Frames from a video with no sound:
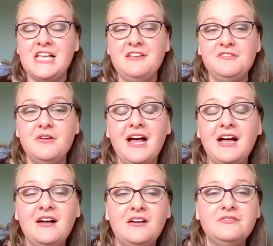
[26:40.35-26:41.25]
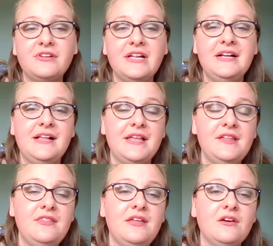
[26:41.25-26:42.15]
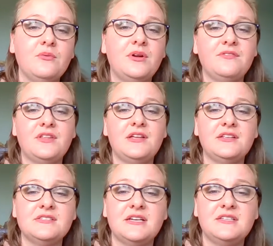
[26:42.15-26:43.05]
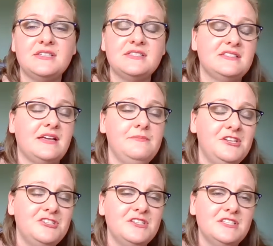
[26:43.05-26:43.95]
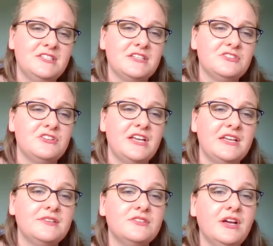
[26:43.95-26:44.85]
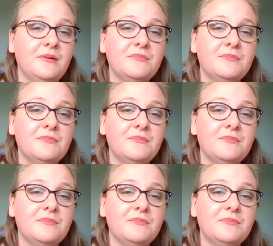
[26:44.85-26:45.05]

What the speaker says: If you have, in there, one of the scientists, I mentioned this yesterday,